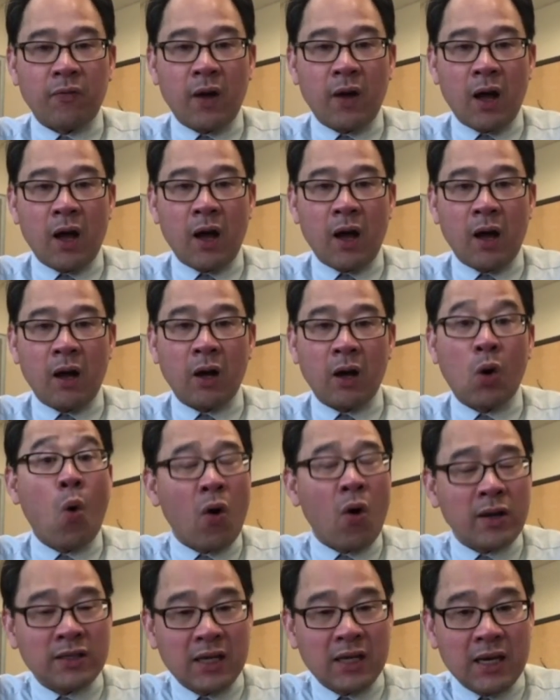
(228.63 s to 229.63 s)
uh,
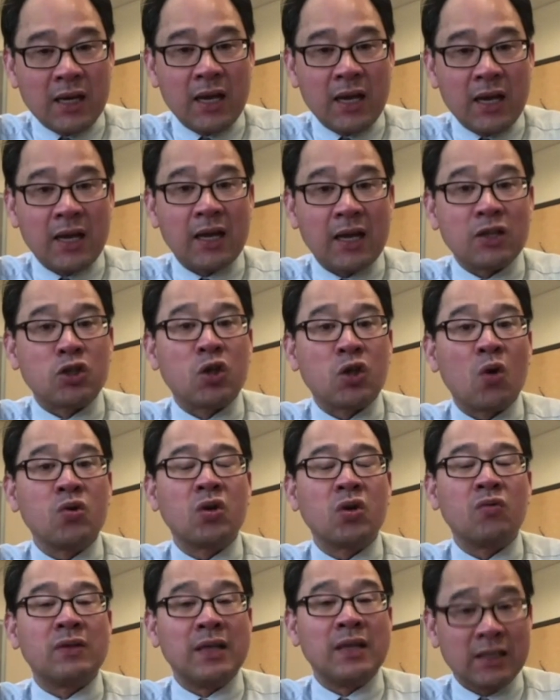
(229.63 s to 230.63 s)
quarantining and
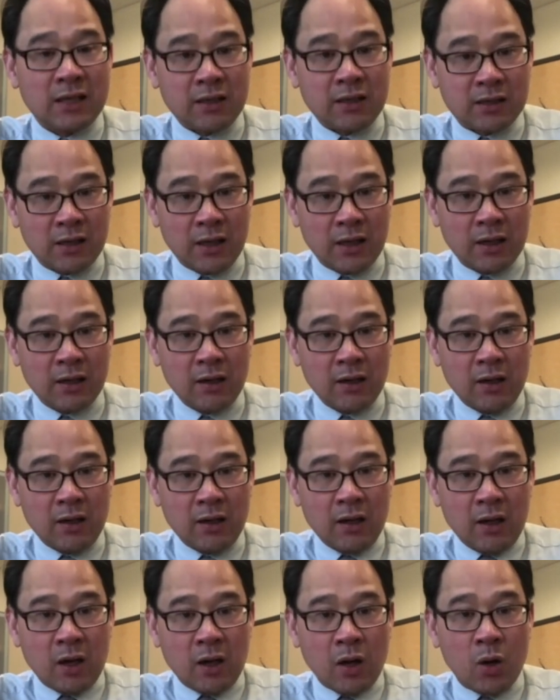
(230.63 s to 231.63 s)
social distancing,
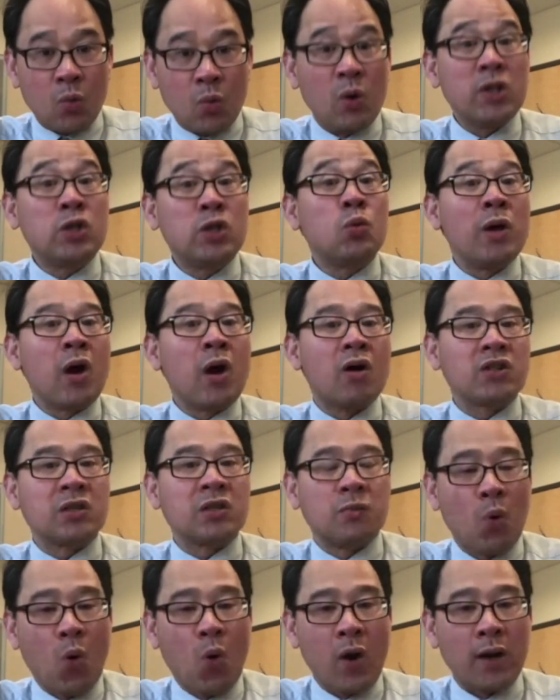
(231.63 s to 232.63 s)
uh, which we all
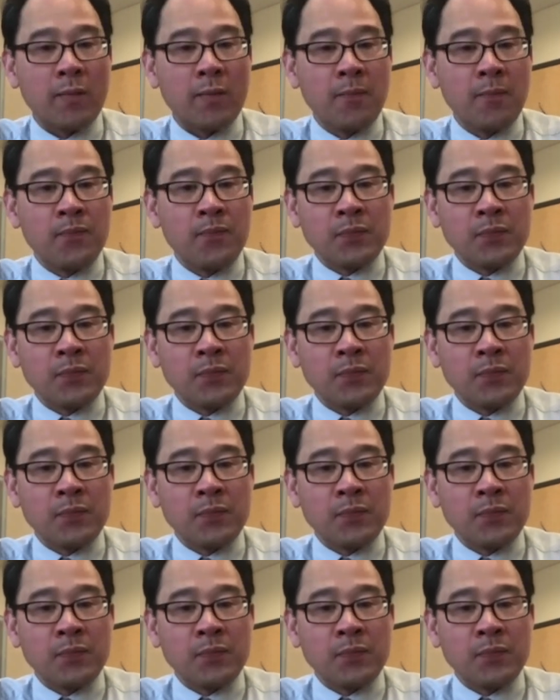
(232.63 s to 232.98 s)
support,